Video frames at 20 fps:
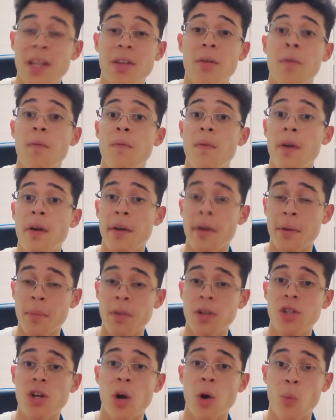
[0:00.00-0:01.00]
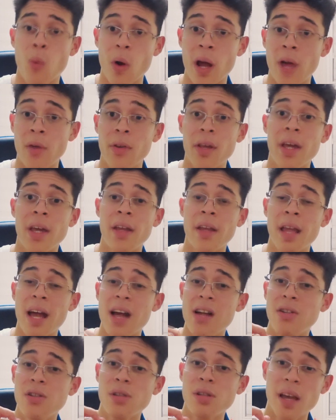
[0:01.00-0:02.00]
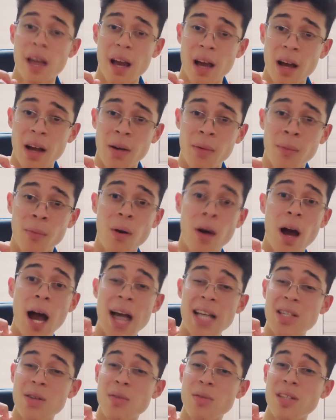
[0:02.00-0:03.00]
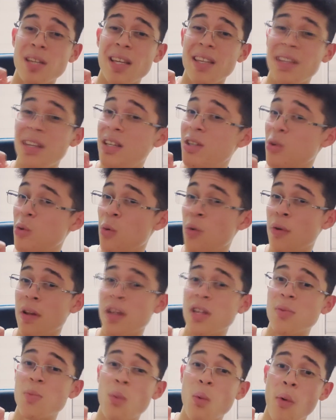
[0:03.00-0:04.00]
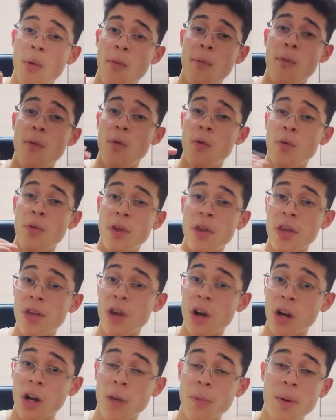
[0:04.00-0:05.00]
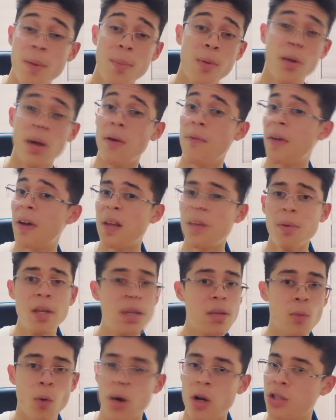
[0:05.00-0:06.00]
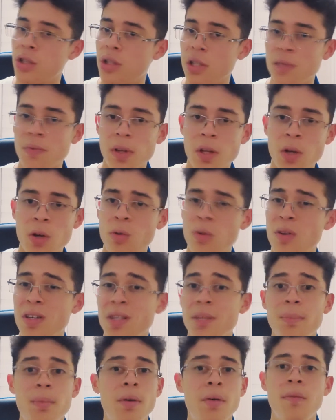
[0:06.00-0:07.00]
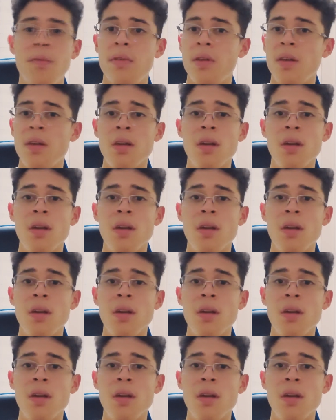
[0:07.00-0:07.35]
They're very much around. And actually, as I was saying, Discord is more for the younger people. If anybody watching this video is above